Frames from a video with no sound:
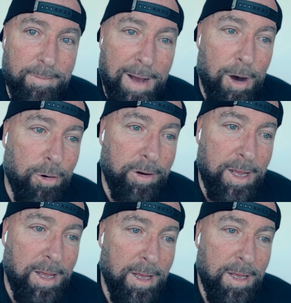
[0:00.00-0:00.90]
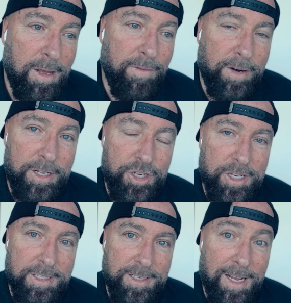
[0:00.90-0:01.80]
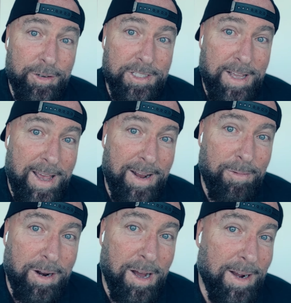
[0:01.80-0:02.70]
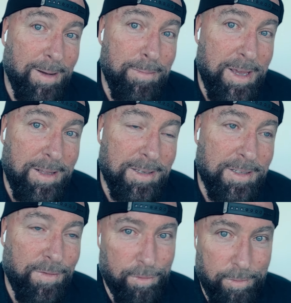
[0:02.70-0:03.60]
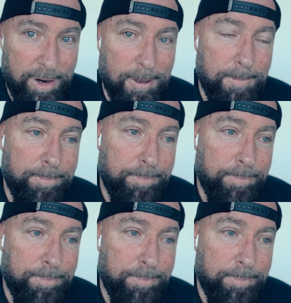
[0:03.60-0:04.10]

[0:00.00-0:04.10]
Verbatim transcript: Maori villages, and understand what a haka means for real.